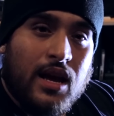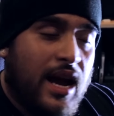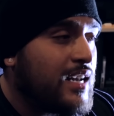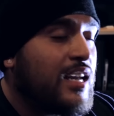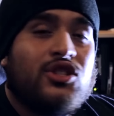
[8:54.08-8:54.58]

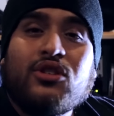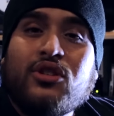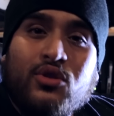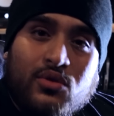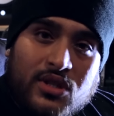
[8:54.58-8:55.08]
I need you
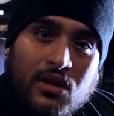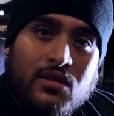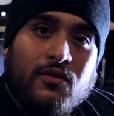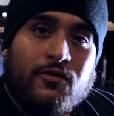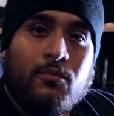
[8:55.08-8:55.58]
to do
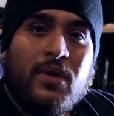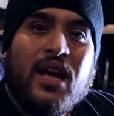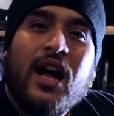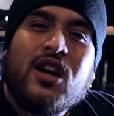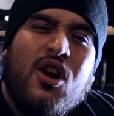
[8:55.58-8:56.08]
something for
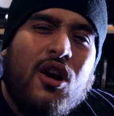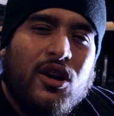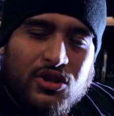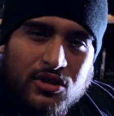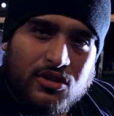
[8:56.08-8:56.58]
me. I
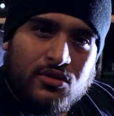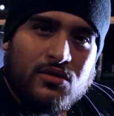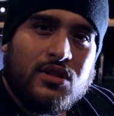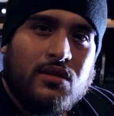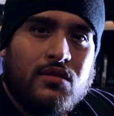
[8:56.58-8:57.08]
called you to
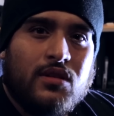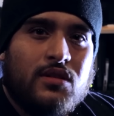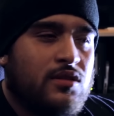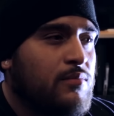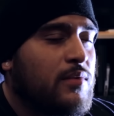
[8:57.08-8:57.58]
do
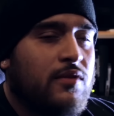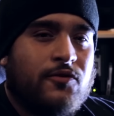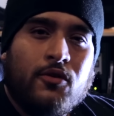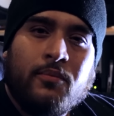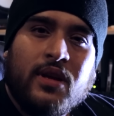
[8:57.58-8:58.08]
something to me,
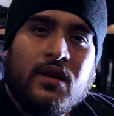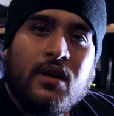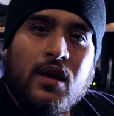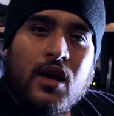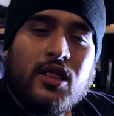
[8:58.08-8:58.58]
for me.
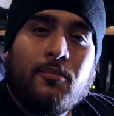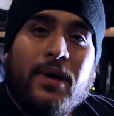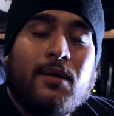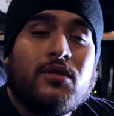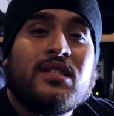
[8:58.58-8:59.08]
The
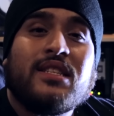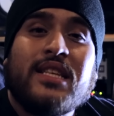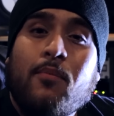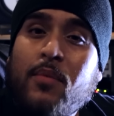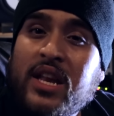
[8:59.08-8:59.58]
Bible says
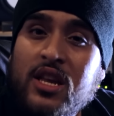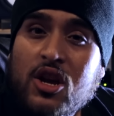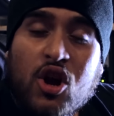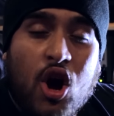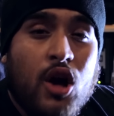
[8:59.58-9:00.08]
that many
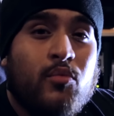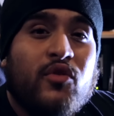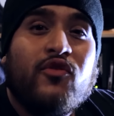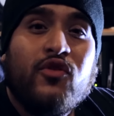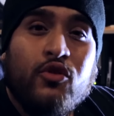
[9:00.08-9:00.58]
are called,
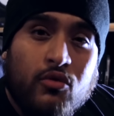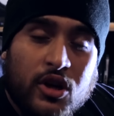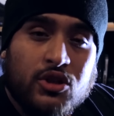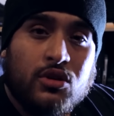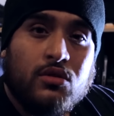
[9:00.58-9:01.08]
but few
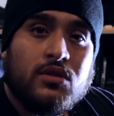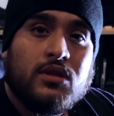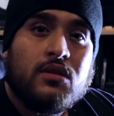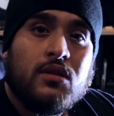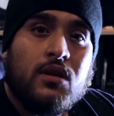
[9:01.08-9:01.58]
are
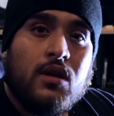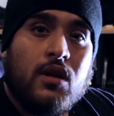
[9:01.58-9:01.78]
chosen.